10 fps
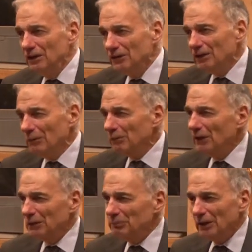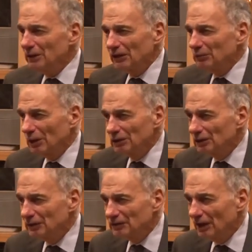The Democratic Party doesn't want to
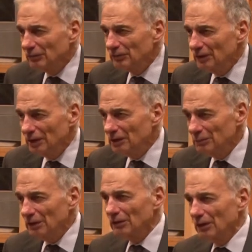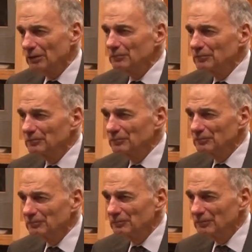look itself in the mirror.
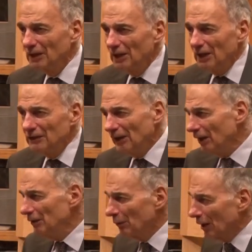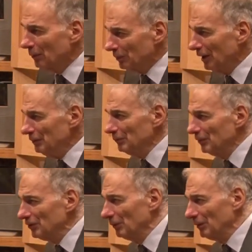They want to blame
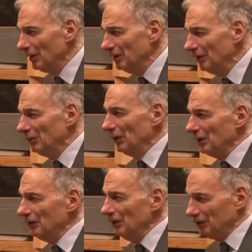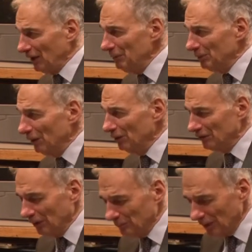somebody. They want to scapegoat
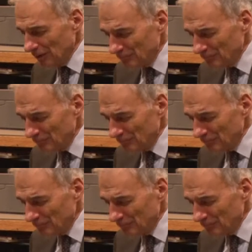somebody.